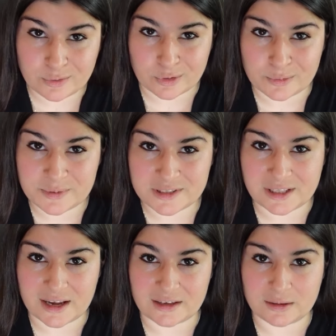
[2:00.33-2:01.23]
groups,
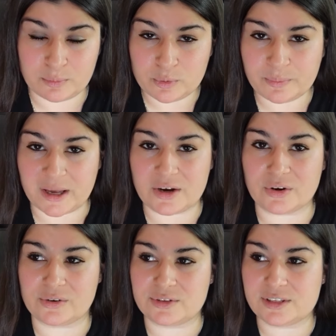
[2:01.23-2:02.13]
like the
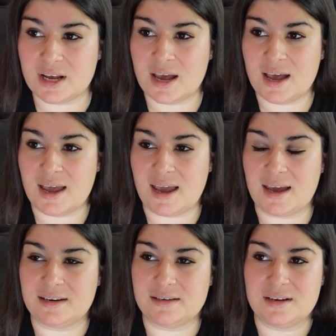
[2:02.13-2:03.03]
Bootmakers,
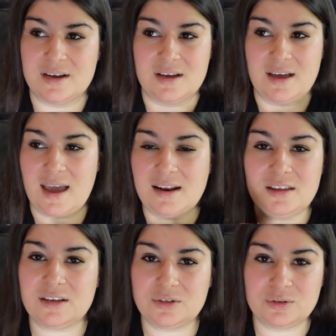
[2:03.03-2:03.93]
and
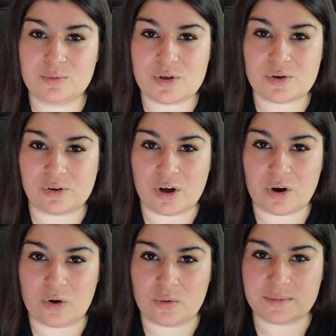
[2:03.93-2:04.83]
anything to do with
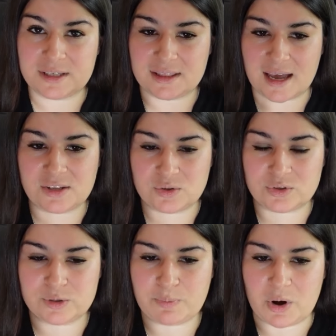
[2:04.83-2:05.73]
Sherlock Holmes, that's your
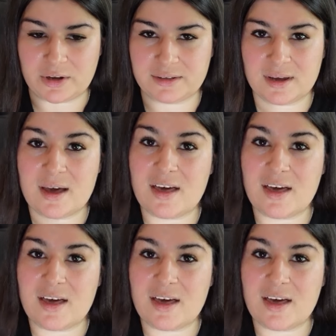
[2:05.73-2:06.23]
spot.